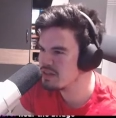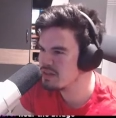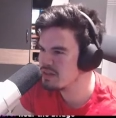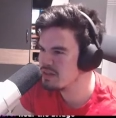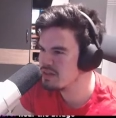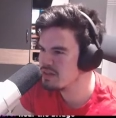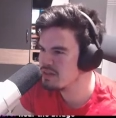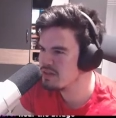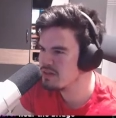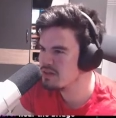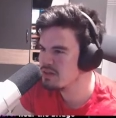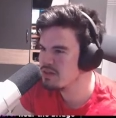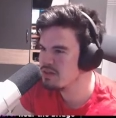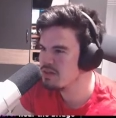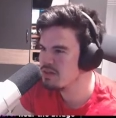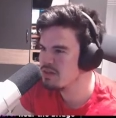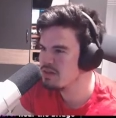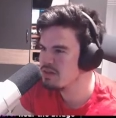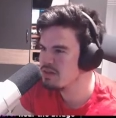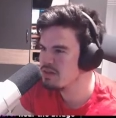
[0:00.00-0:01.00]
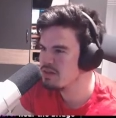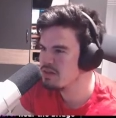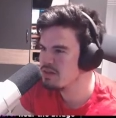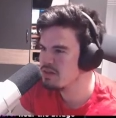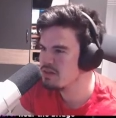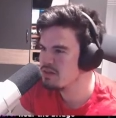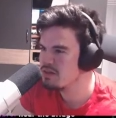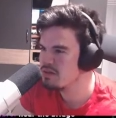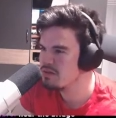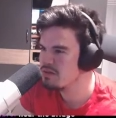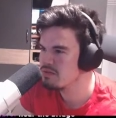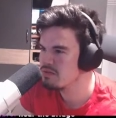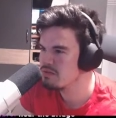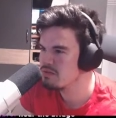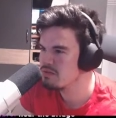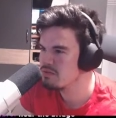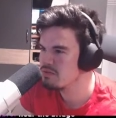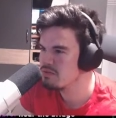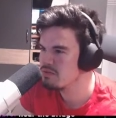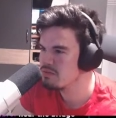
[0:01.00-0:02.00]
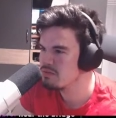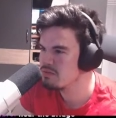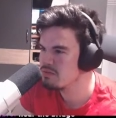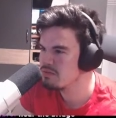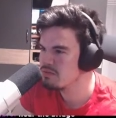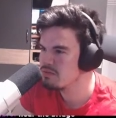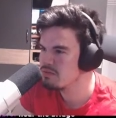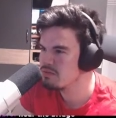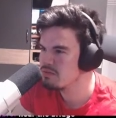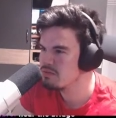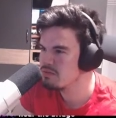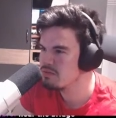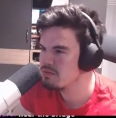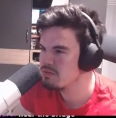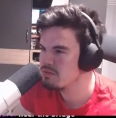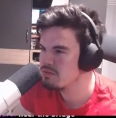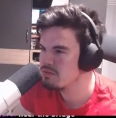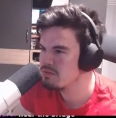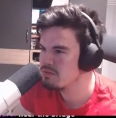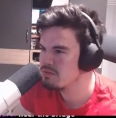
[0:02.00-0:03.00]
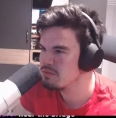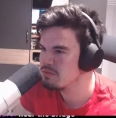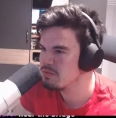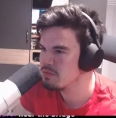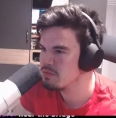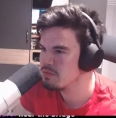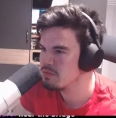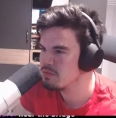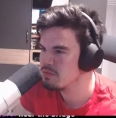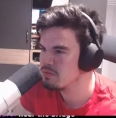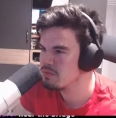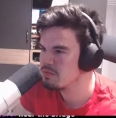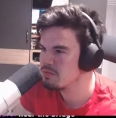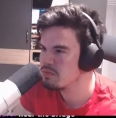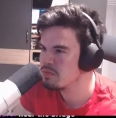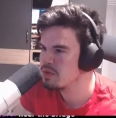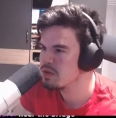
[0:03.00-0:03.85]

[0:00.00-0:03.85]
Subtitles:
(no one is talking)